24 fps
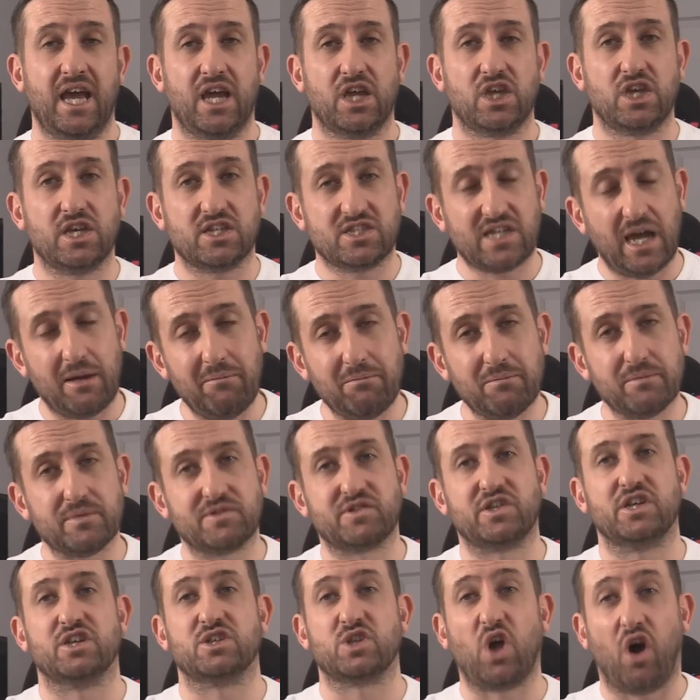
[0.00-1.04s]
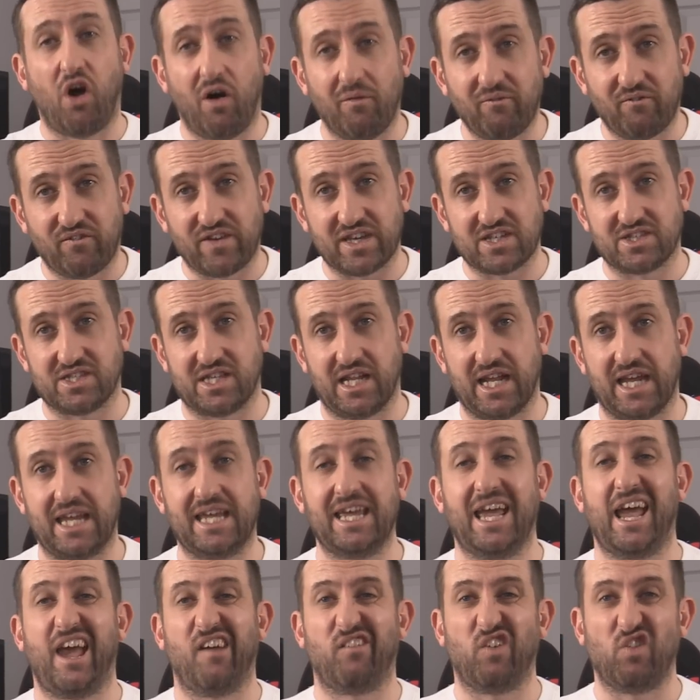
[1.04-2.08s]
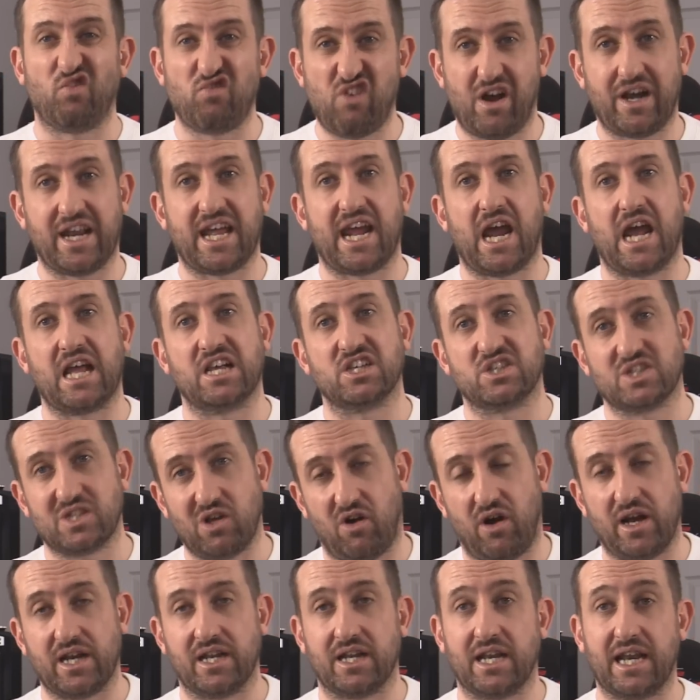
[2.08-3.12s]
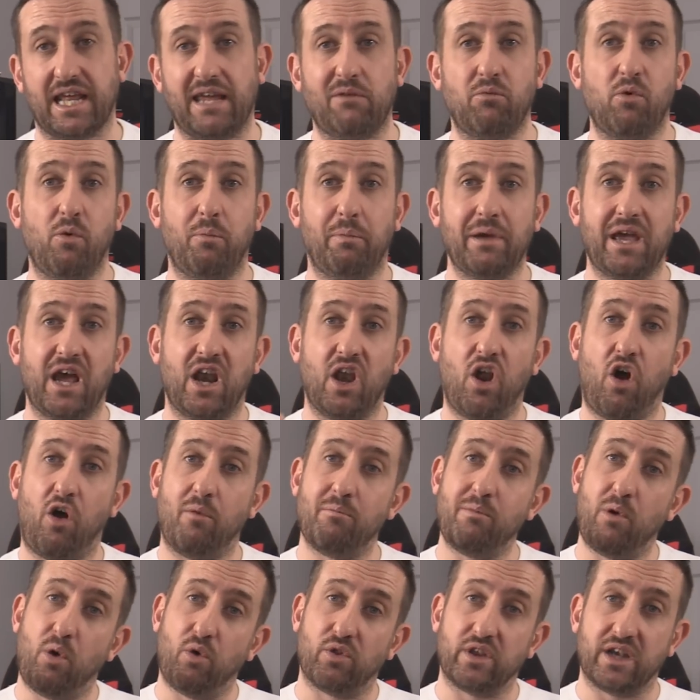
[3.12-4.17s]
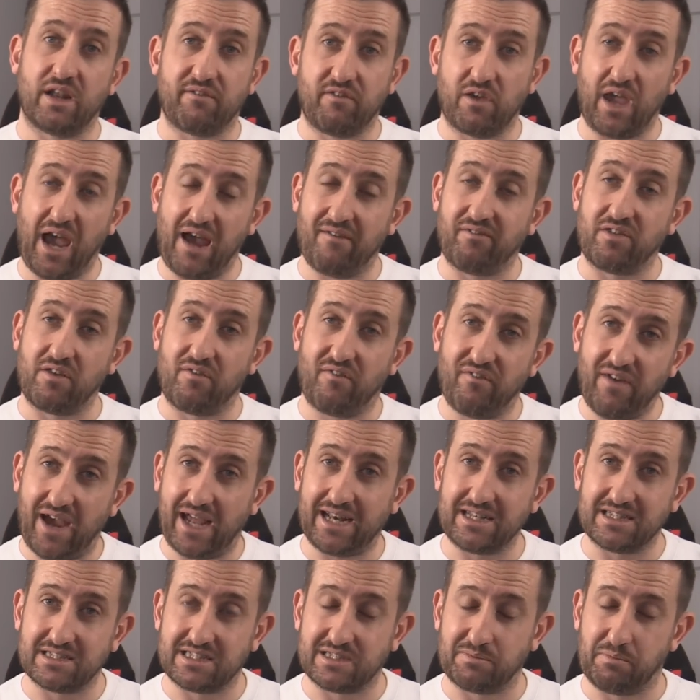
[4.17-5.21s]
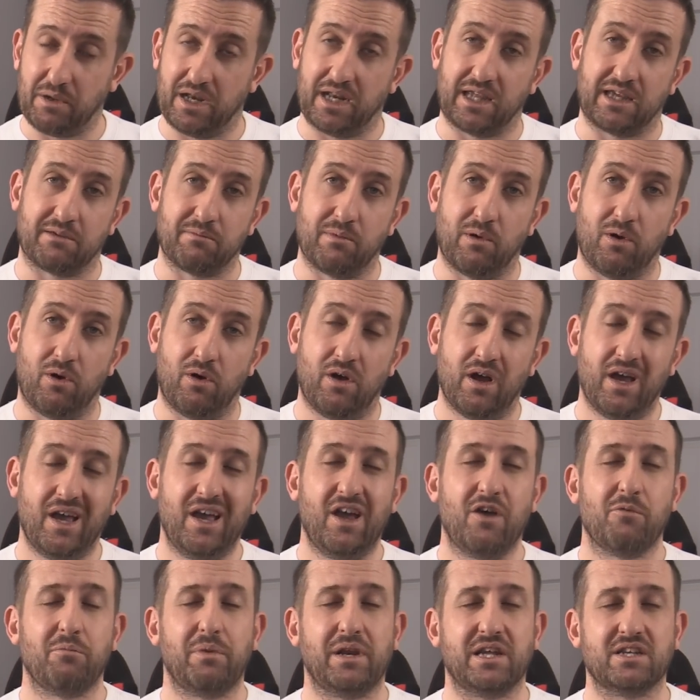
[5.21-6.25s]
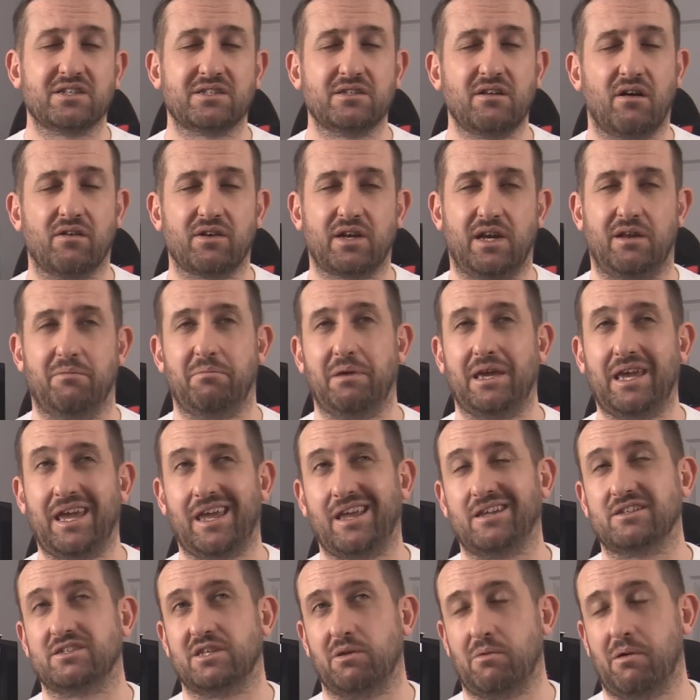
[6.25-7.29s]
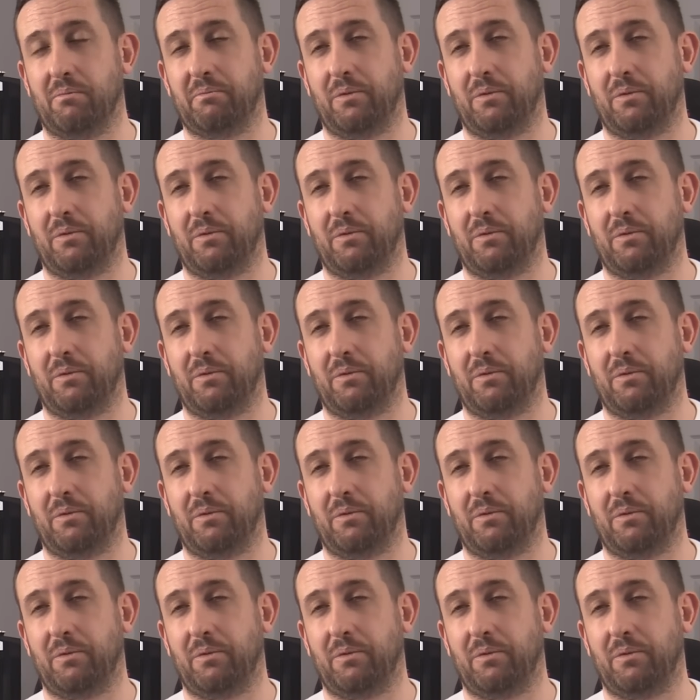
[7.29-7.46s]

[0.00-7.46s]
Your temperatures, obviously, if you run it silently, will be a lot more than if you have the fan spinning more, but it's not going to be to a